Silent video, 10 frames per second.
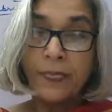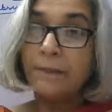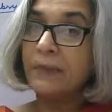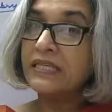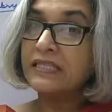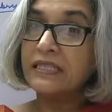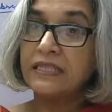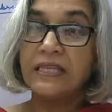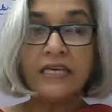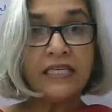but
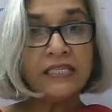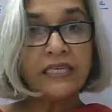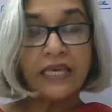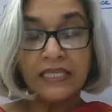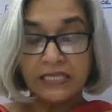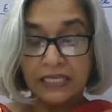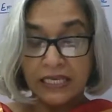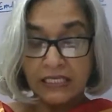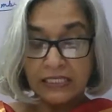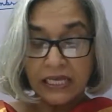these gill
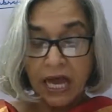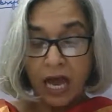slits